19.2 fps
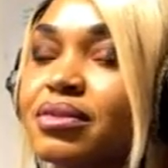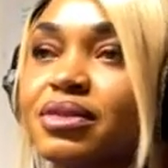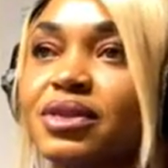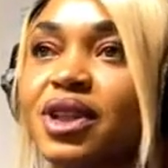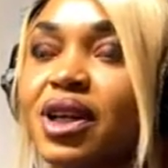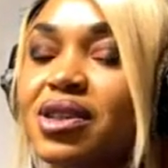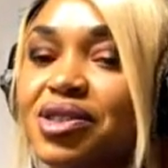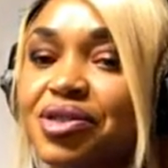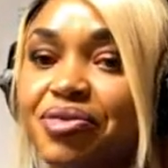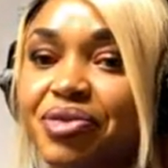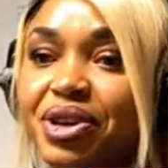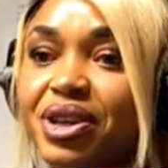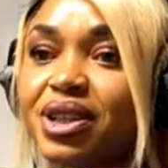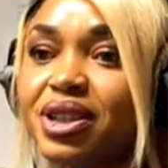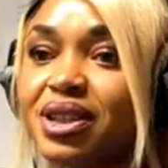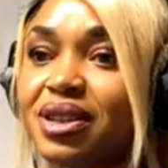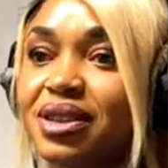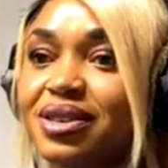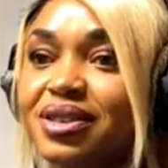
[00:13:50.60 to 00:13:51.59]
Not
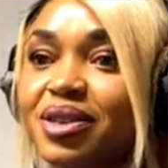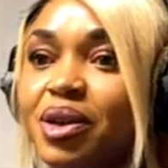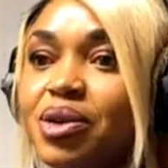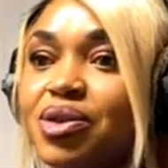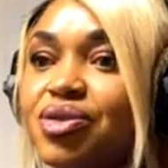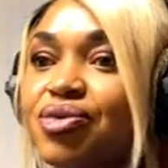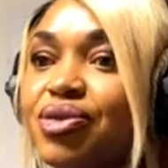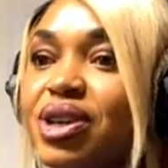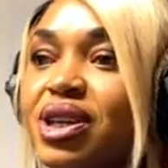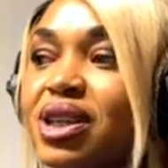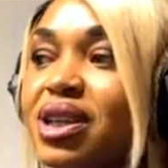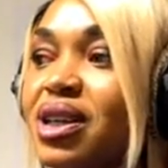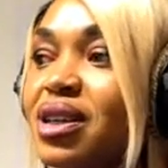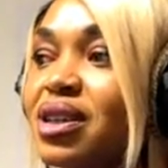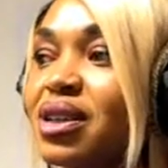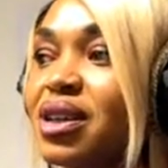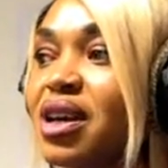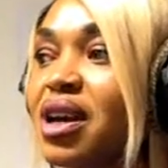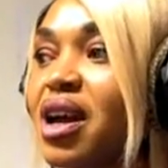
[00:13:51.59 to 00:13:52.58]
really. Not
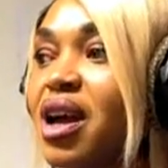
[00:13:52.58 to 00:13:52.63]
really.